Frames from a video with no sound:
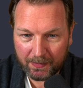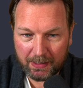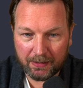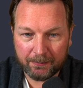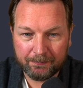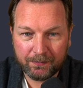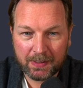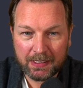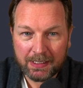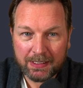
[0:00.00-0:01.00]
here.
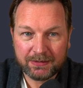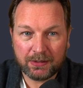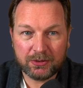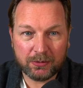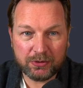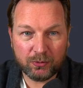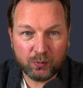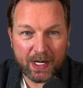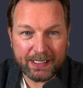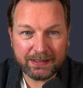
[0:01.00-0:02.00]
So it's going to
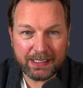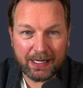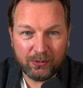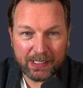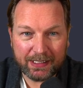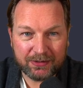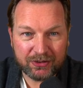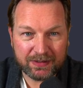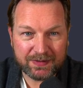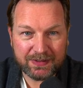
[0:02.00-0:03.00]
write an outline, as
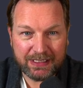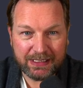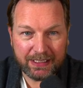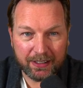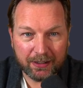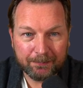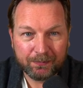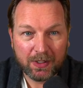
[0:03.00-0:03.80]
you can see here,